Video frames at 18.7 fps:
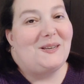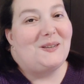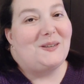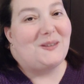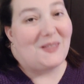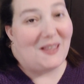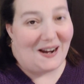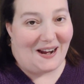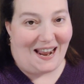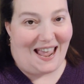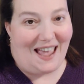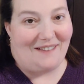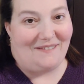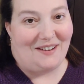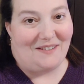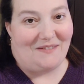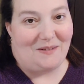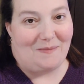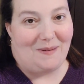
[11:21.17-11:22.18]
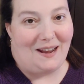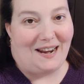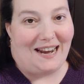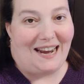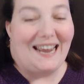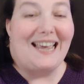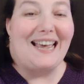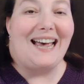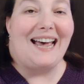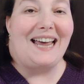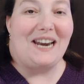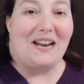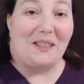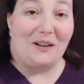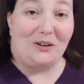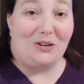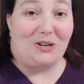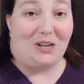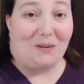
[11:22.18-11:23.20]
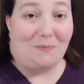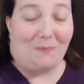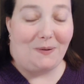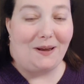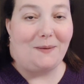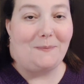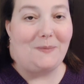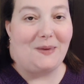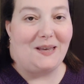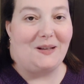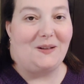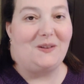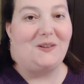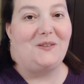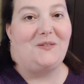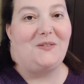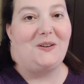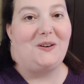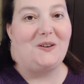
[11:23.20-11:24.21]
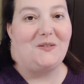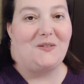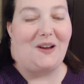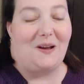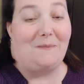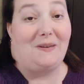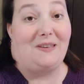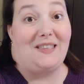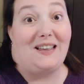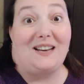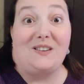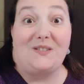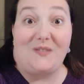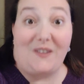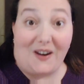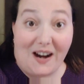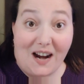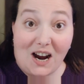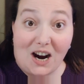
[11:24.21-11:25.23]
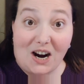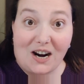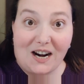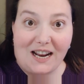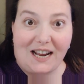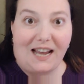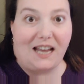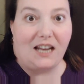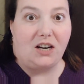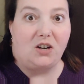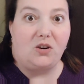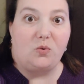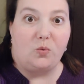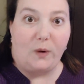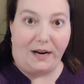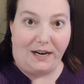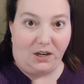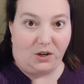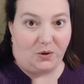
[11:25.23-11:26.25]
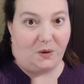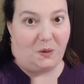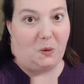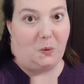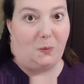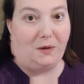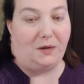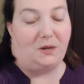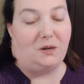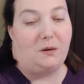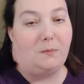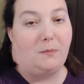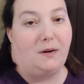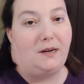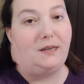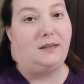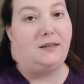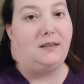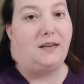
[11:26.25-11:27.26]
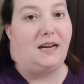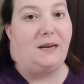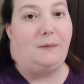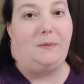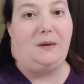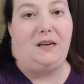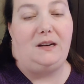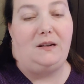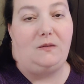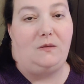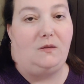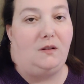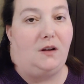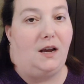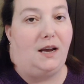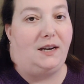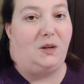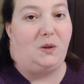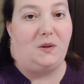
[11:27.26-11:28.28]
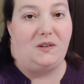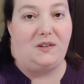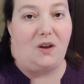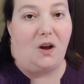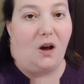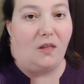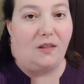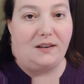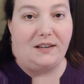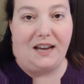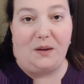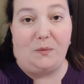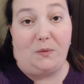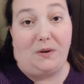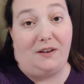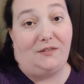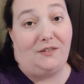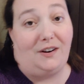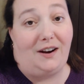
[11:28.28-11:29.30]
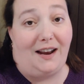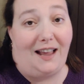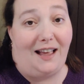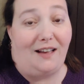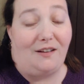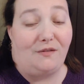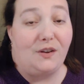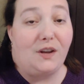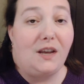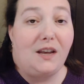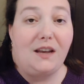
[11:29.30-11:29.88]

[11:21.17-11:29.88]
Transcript: So there you have it, everybody. Another cheap meal to feed your family that is very hearty and great during the winter months. I mean, I do this all the time whenever I have